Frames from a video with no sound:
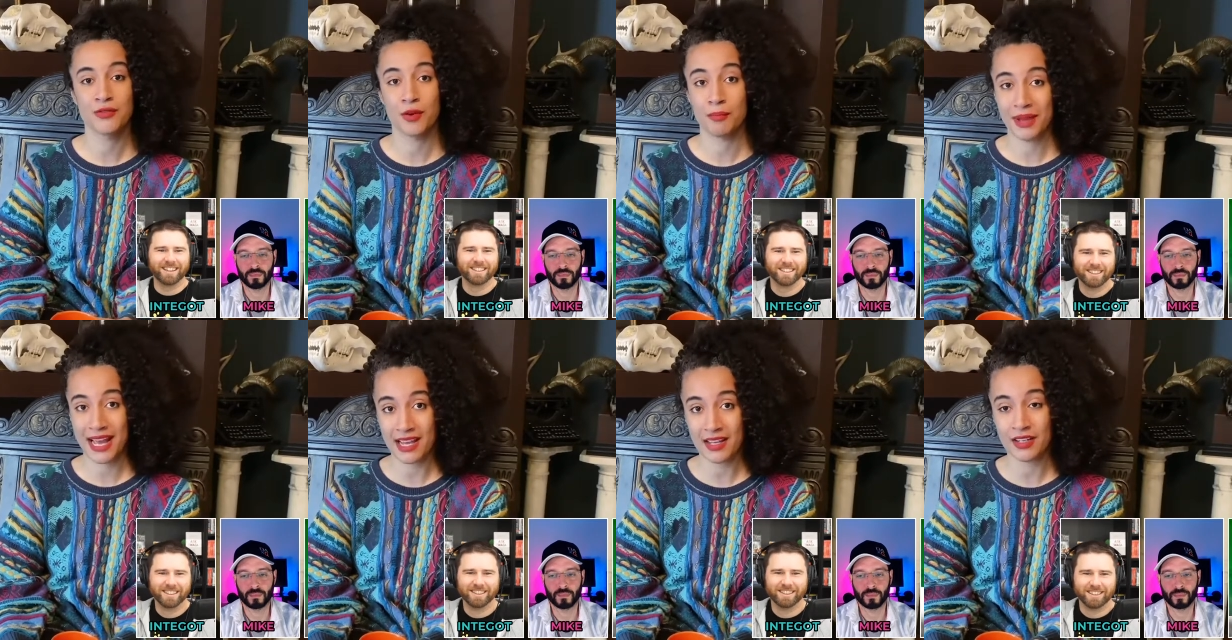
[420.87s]
Speaker 1: game
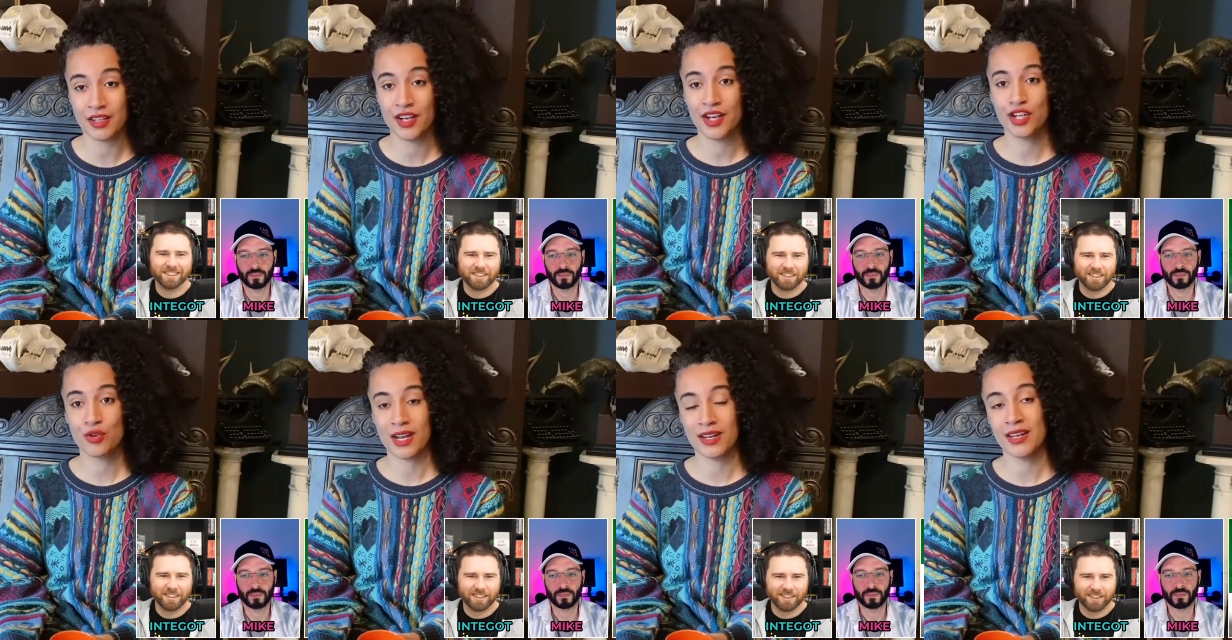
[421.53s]
that's just I
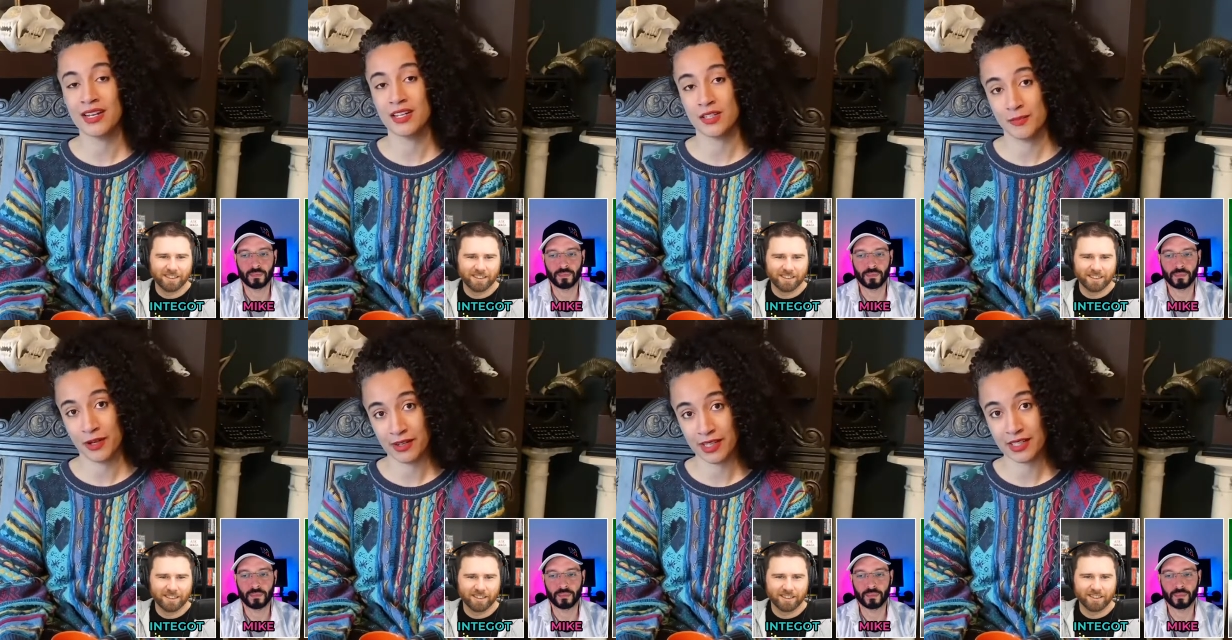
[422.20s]
remember playing as a
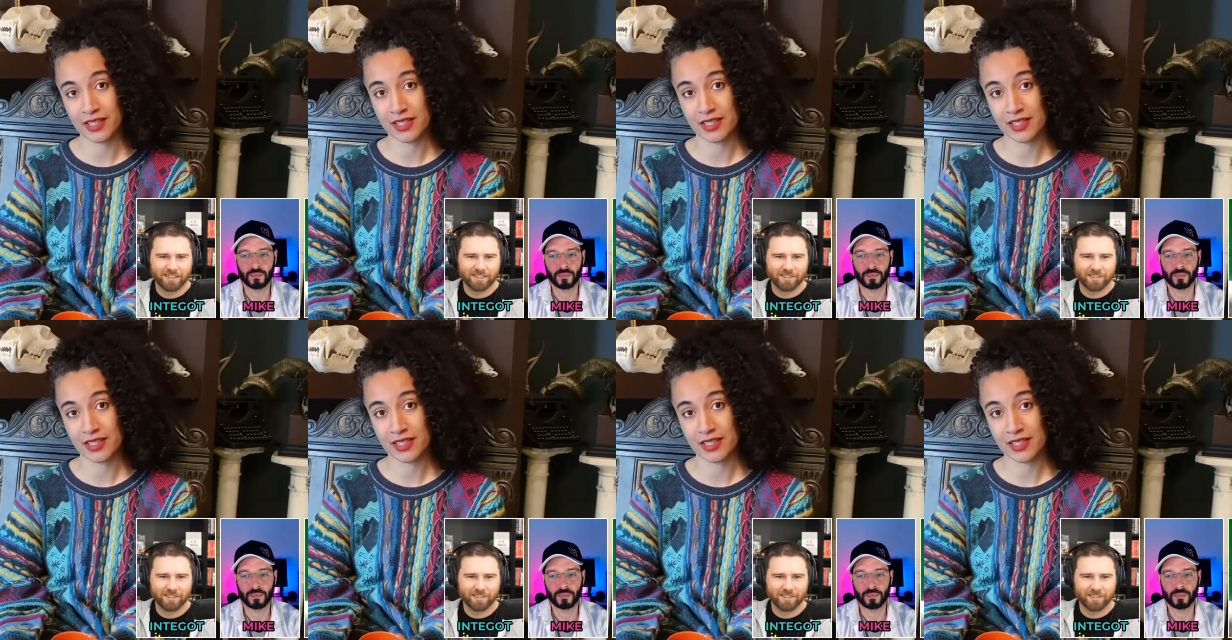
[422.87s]
fun